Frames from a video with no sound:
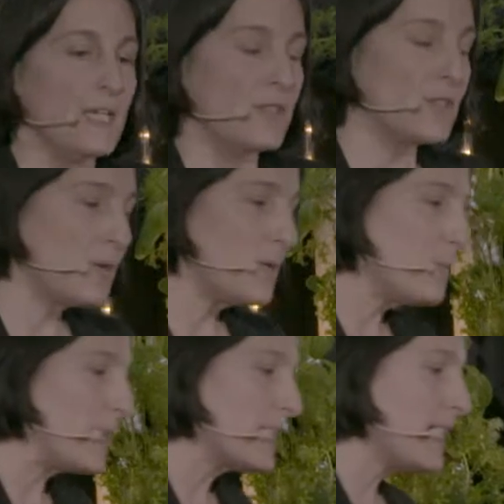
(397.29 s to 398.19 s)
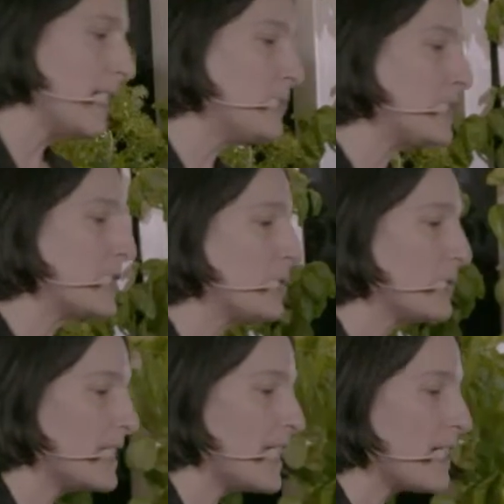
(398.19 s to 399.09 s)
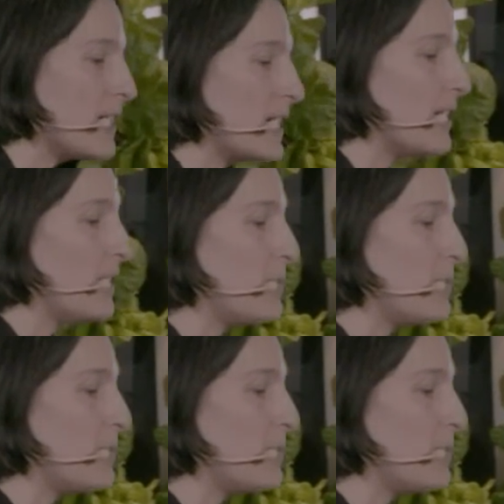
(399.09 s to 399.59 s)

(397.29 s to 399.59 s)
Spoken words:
So when it comes to the area,